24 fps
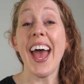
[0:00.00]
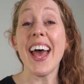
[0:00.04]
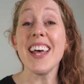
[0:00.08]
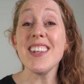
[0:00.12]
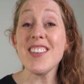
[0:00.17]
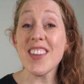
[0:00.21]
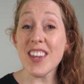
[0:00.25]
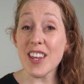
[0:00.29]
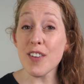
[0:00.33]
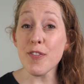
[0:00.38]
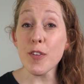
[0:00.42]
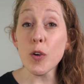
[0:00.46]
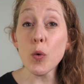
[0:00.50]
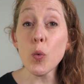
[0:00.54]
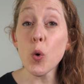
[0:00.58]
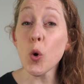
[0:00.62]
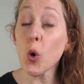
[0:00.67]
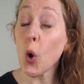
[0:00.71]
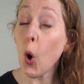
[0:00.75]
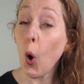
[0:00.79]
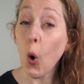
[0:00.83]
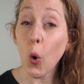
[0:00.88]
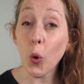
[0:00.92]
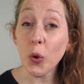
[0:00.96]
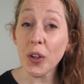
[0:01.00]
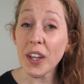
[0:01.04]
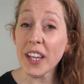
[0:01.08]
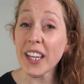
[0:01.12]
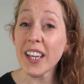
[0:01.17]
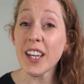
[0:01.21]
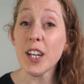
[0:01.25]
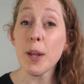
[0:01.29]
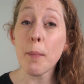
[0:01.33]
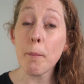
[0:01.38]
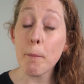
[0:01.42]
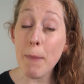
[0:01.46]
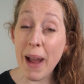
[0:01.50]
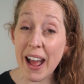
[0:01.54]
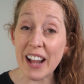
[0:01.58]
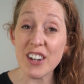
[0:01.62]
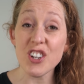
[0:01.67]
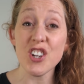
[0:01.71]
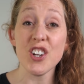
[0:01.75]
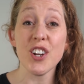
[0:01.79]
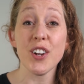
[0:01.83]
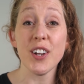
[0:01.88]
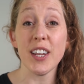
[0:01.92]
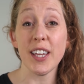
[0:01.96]
as if it were holding an
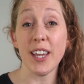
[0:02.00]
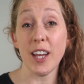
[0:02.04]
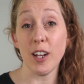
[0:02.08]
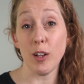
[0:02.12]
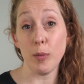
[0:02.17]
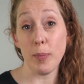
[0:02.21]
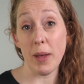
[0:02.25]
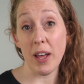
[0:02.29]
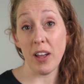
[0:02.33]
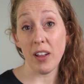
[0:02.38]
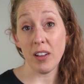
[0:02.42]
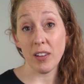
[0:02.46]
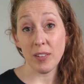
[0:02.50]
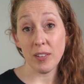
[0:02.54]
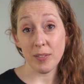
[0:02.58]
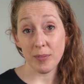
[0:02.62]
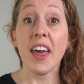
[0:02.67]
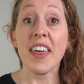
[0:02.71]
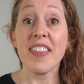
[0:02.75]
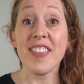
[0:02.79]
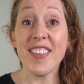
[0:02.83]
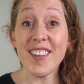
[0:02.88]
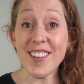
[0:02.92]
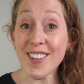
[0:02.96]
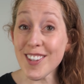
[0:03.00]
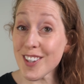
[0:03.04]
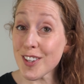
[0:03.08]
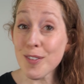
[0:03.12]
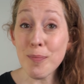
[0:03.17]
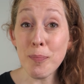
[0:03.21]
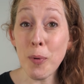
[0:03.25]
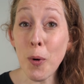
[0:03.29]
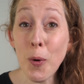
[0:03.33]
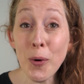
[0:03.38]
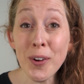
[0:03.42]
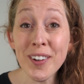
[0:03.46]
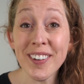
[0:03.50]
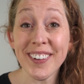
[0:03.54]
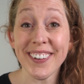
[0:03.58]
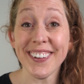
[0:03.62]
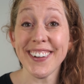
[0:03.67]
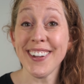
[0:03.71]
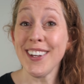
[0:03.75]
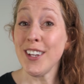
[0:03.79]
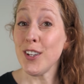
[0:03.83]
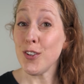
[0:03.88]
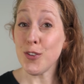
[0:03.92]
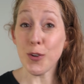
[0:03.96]
imaginary kettlebell. This is important.
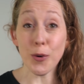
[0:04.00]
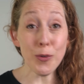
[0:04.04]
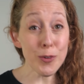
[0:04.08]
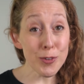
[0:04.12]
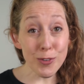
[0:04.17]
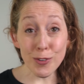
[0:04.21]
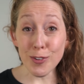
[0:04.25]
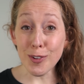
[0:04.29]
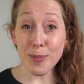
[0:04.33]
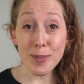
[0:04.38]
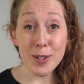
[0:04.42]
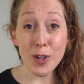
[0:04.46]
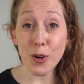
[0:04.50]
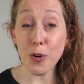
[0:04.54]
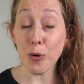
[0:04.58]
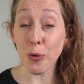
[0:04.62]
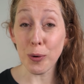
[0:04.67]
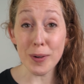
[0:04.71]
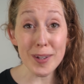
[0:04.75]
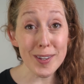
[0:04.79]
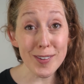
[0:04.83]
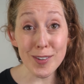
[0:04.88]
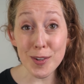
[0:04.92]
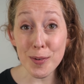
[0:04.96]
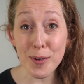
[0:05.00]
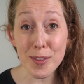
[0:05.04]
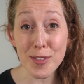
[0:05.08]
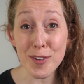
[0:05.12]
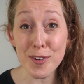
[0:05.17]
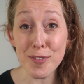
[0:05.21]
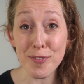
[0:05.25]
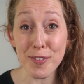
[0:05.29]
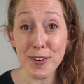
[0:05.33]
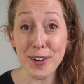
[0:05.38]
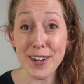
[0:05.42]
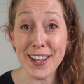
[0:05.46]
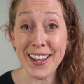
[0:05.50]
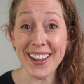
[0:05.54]
Don't do something crazy with your free